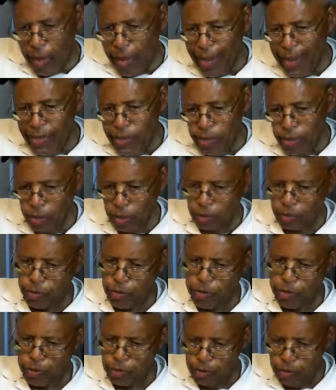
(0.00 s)

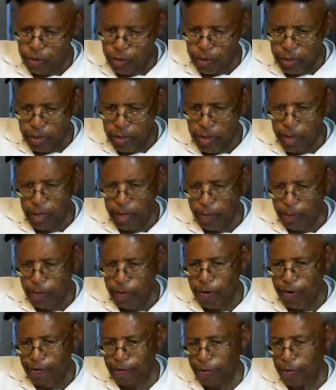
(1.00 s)
Angels were not
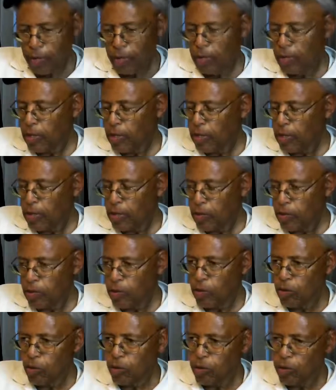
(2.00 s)
privy
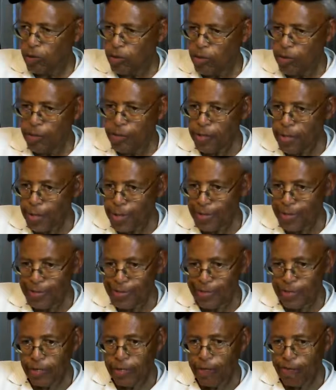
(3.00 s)
to the
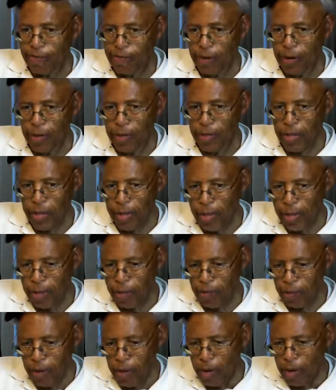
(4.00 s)
things that the Father
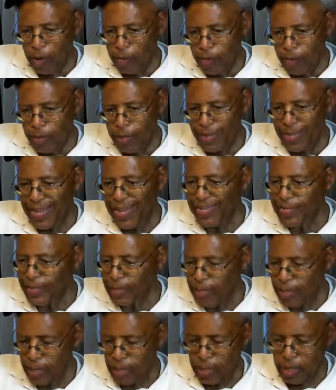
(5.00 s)
had
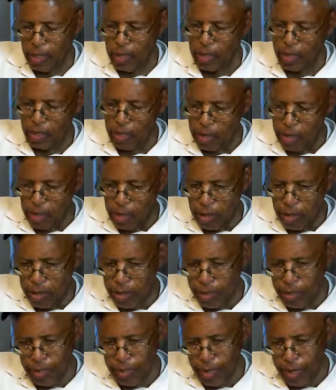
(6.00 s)
predestined
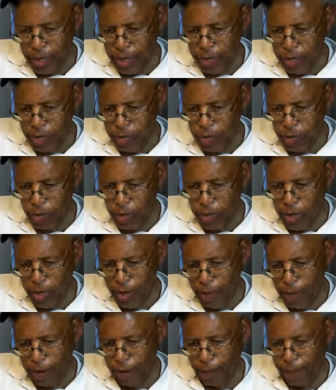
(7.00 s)
the sons to
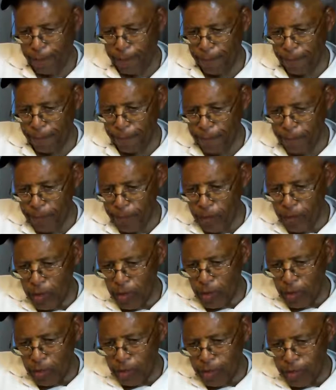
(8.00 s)
inherit.
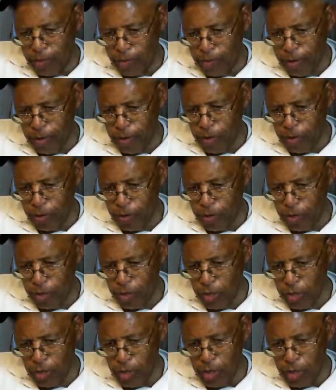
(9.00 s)
Which brings us to
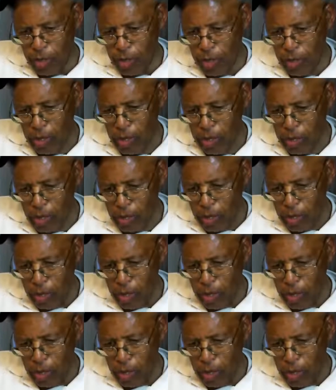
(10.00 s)
the